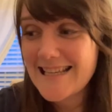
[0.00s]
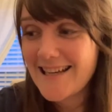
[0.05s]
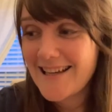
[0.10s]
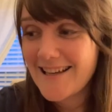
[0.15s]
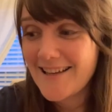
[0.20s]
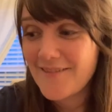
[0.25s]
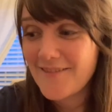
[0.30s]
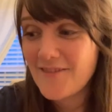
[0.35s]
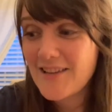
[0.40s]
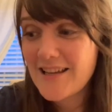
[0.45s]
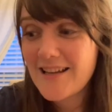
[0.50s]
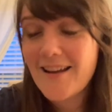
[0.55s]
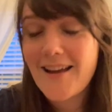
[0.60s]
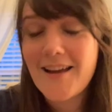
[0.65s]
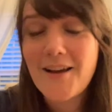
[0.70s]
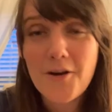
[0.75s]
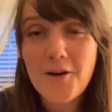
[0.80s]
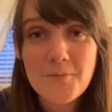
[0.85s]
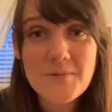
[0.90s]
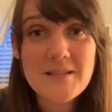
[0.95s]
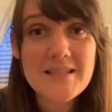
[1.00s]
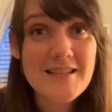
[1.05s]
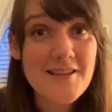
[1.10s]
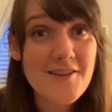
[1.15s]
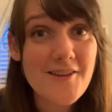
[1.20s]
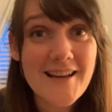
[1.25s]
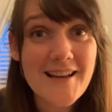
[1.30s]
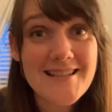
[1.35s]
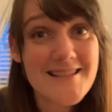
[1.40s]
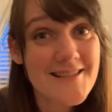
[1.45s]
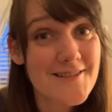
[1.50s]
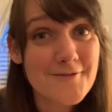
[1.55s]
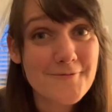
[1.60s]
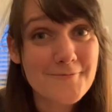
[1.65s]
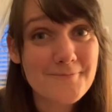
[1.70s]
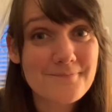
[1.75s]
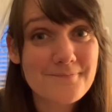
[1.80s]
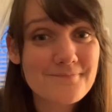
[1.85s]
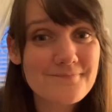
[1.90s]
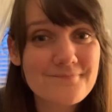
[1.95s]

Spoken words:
And I hope to see you guys soon.